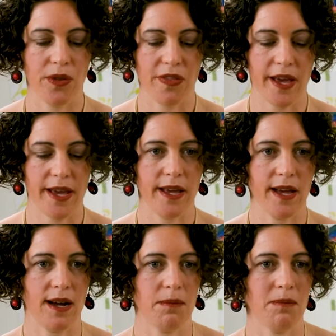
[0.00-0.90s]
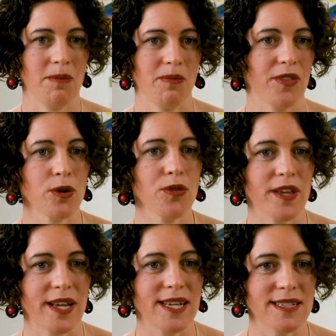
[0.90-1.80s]
the good
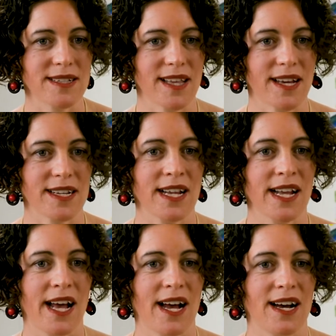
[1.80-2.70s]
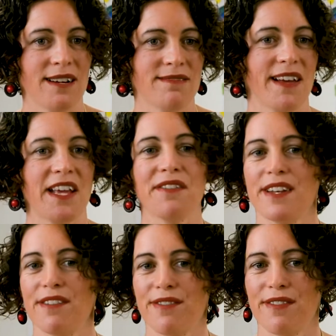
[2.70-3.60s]
thing is that even
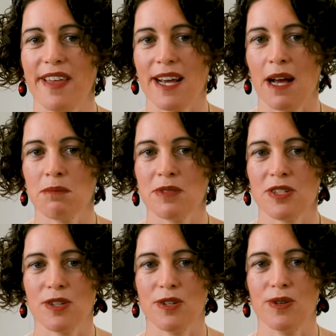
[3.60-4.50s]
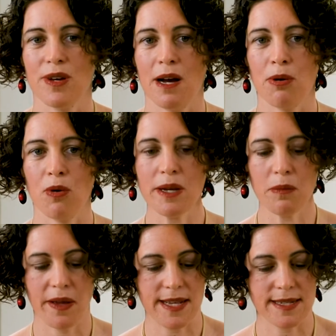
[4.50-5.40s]
if that comes to a point
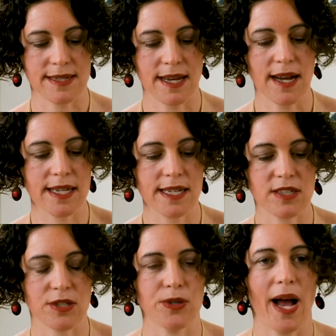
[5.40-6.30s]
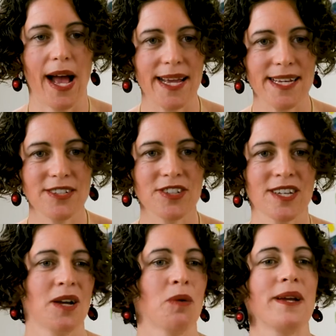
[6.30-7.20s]
where they're starting to age,
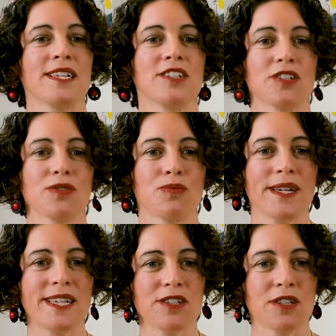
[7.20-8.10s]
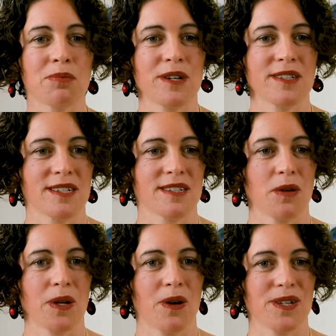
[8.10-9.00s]
we can just redo the process that we're
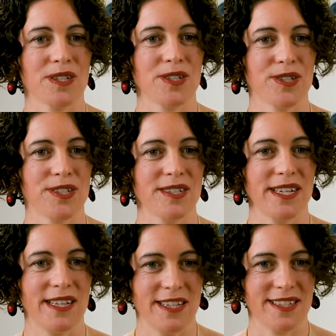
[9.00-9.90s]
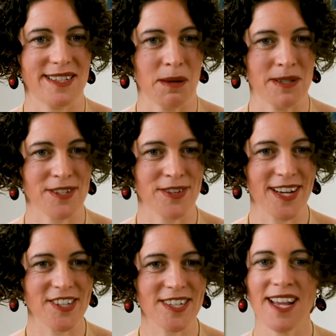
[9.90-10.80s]
going to do in this
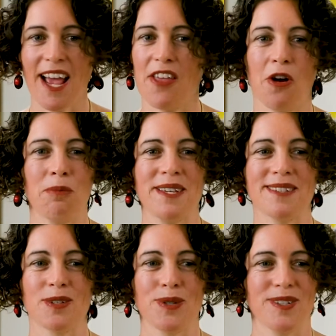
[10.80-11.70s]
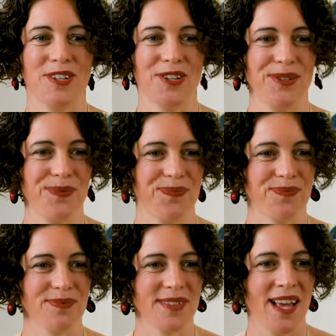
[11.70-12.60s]
demonstration and they'll be as good as new.
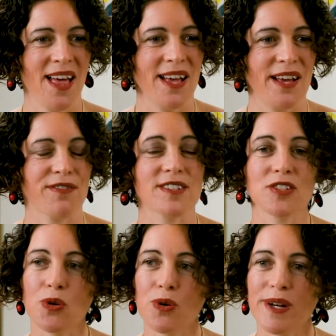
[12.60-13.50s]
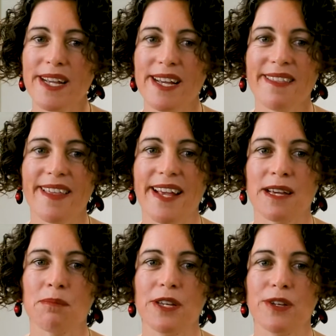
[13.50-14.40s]
For storing, they can
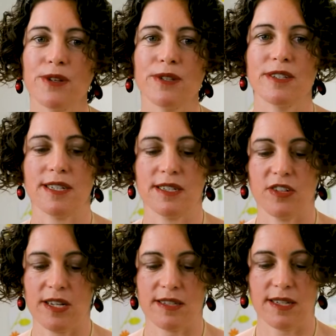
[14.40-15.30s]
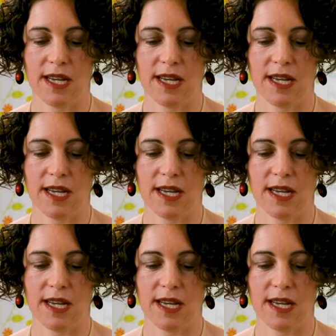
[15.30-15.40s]
be used just